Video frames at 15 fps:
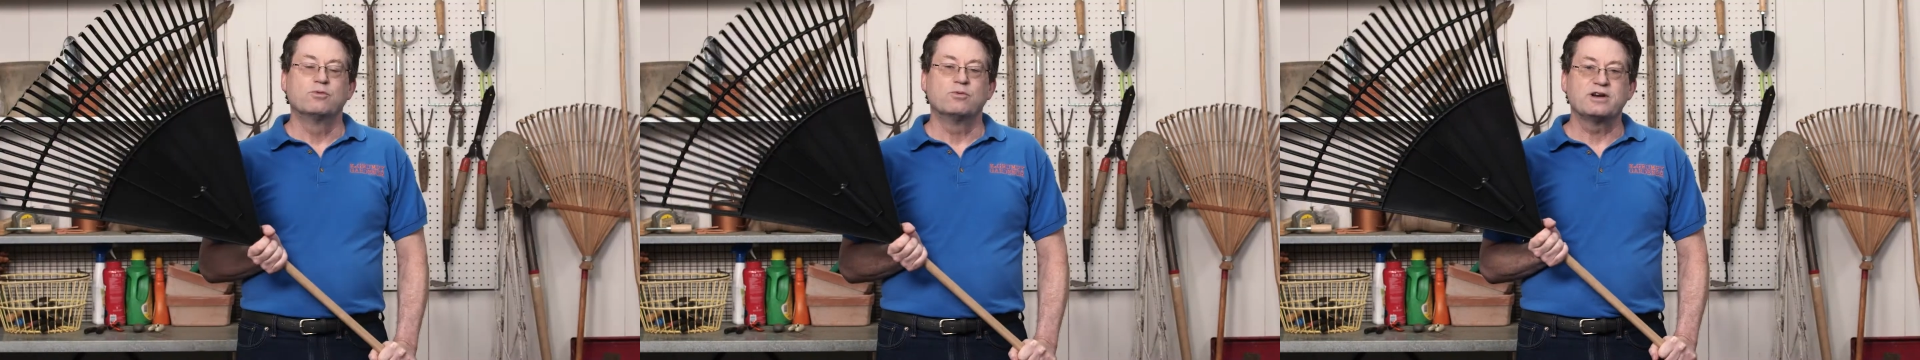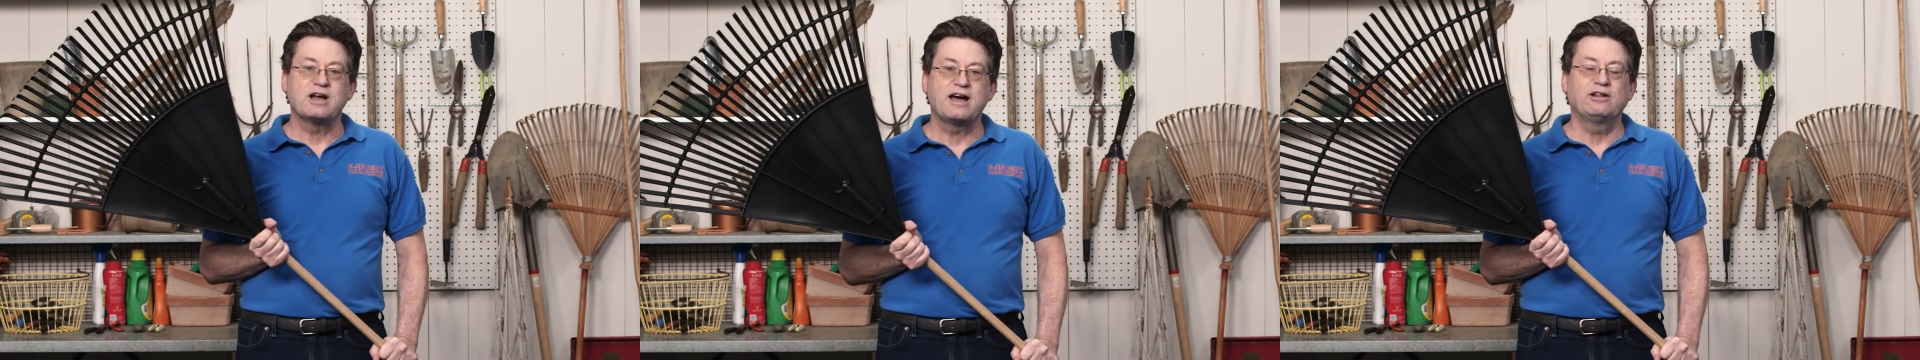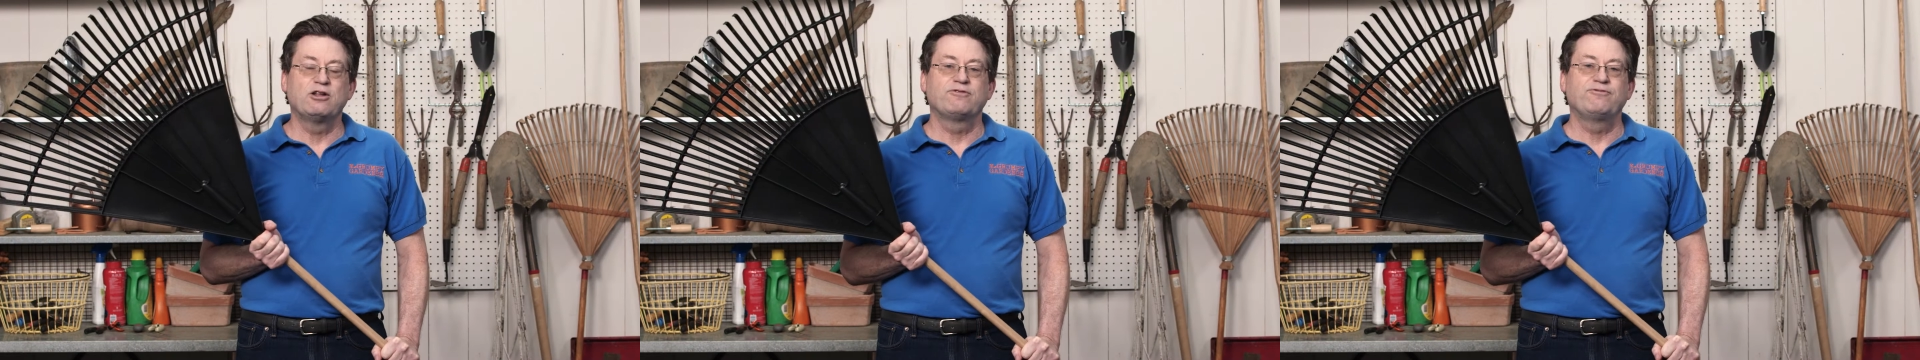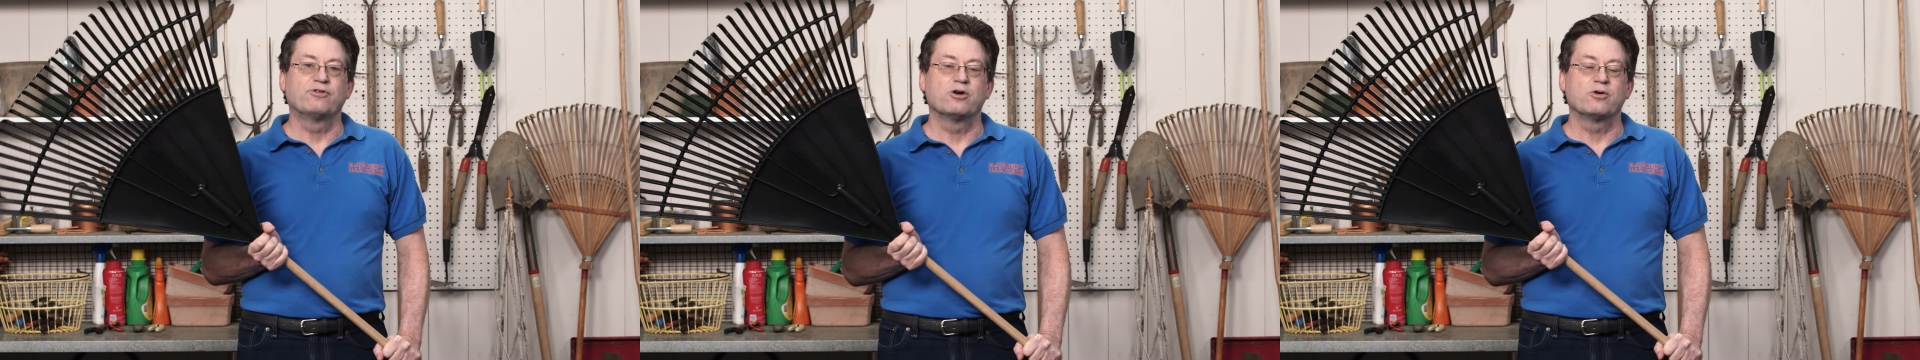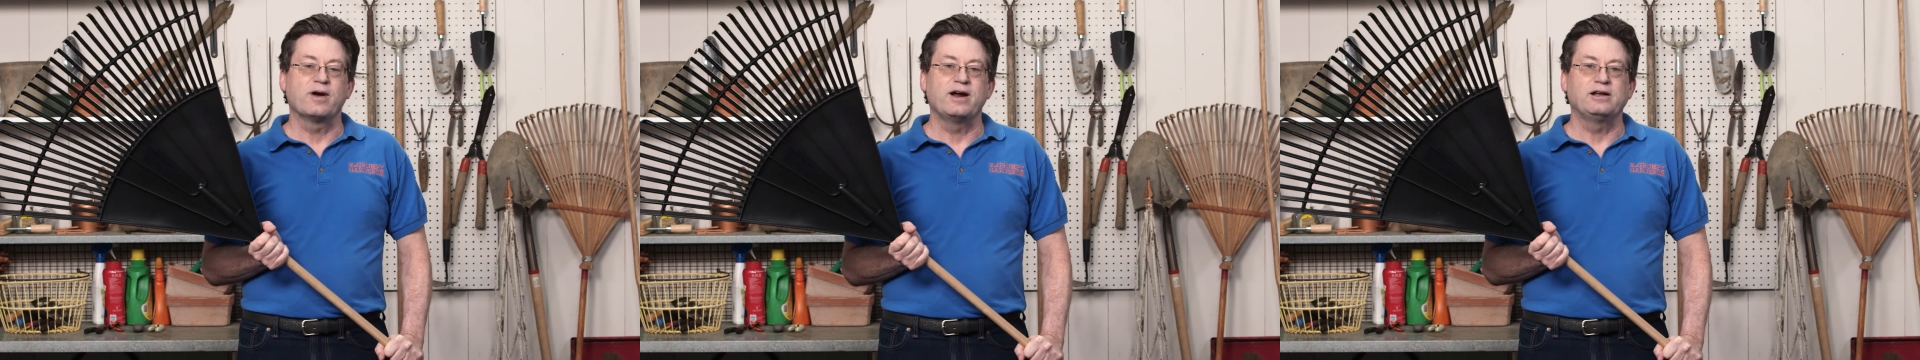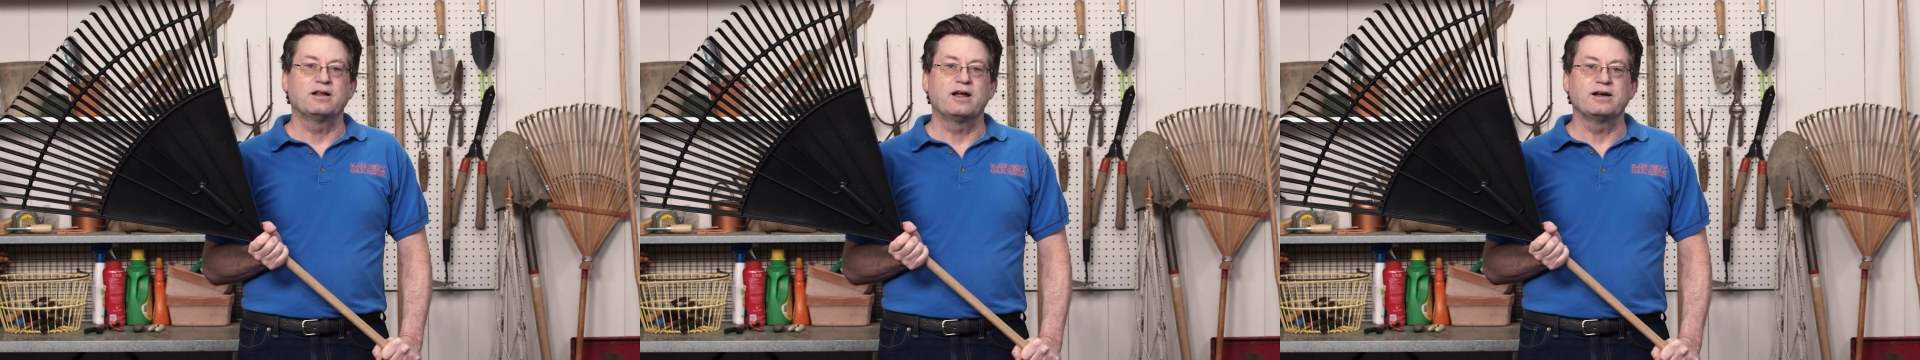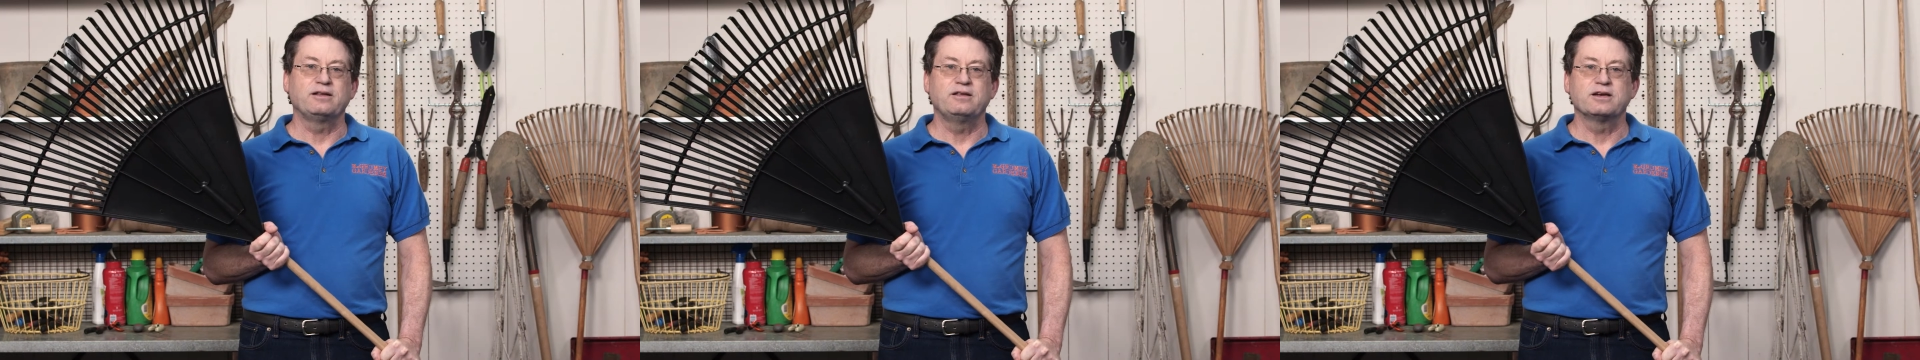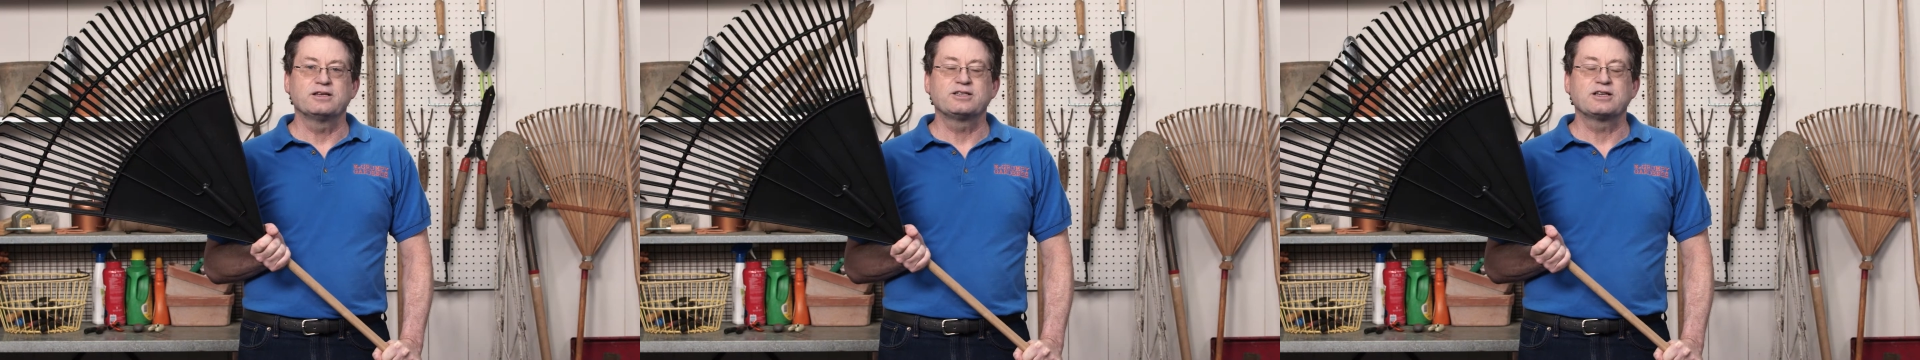When I look for a rake like
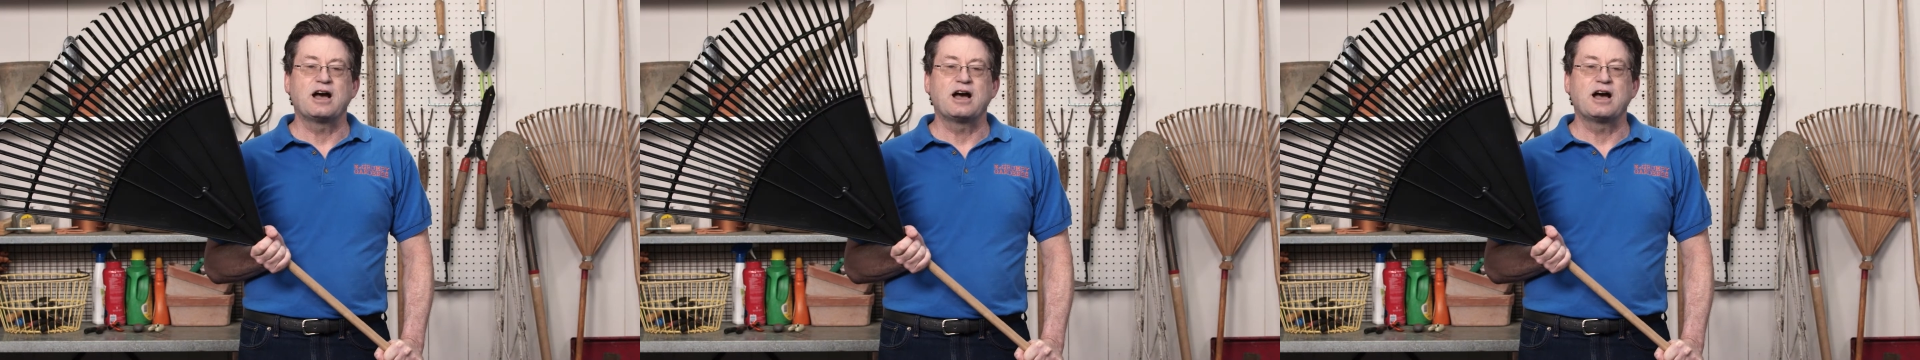this,